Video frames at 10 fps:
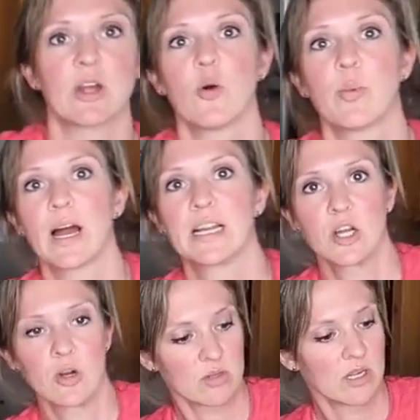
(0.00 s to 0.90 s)
hope I
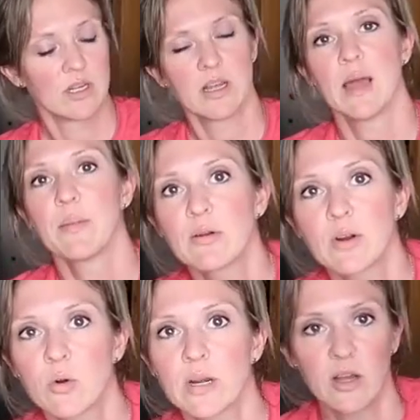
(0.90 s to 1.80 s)
don't. Am I
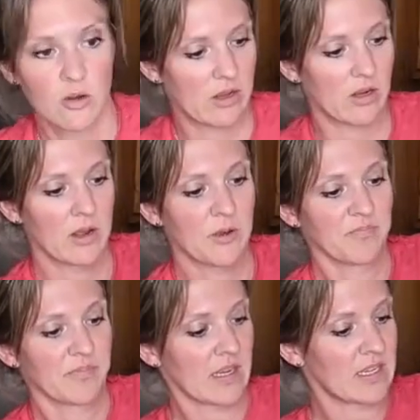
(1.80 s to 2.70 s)
recording? Okay, good.
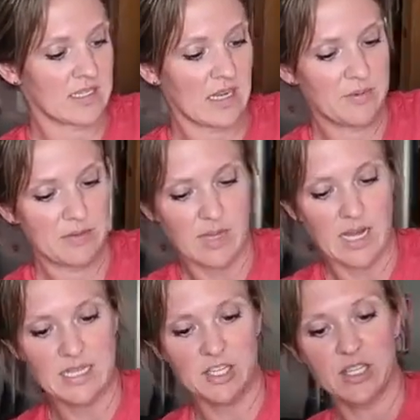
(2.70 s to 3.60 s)
Because I'm
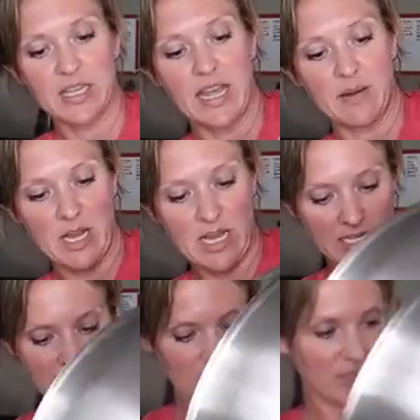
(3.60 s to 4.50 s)
not touching the camera anytime